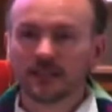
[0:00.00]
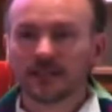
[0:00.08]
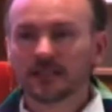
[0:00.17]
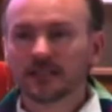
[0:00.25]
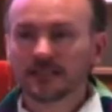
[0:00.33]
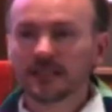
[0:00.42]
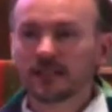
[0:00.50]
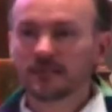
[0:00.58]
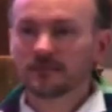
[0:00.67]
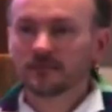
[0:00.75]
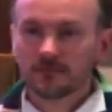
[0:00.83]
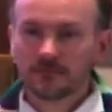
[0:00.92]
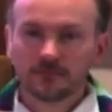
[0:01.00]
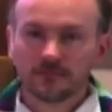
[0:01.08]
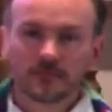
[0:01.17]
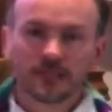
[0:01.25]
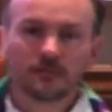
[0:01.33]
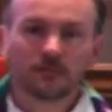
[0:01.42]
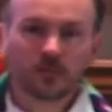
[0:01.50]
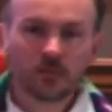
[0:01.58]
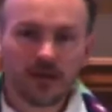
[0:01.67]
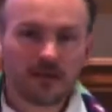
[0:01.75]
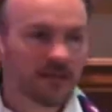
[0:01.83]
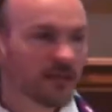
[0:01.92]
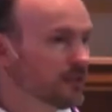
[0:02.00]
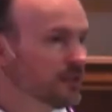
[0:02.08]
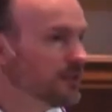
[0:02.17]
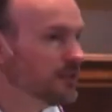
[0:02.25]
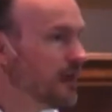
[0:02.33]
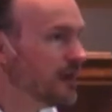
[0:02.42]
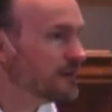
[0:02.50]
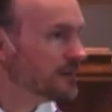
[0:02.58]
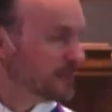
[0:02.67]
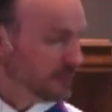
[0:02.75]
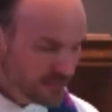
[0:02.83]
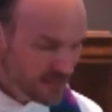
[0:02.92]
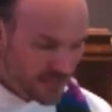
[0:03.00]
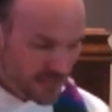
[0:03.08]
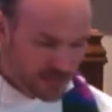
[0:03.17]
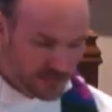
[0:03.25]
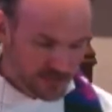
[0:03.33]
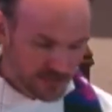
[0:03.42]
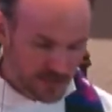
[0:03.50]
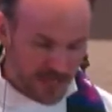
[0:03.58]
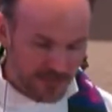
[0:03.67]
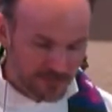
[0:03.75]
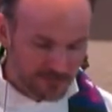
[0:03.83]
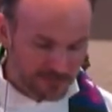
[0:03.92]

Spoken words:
And he said, "Beware that you're not led astray.